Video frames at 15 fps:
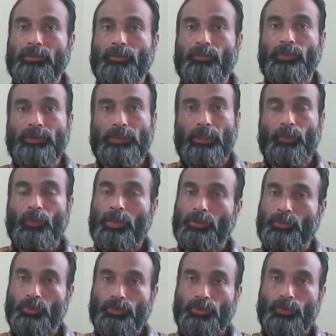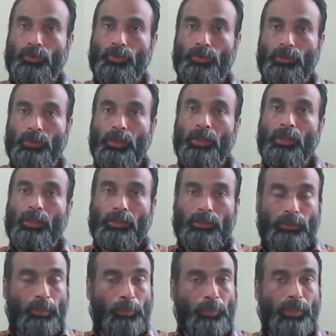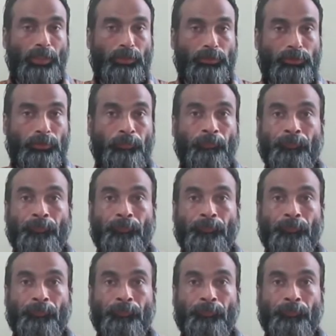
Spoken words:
which I want to store the marks.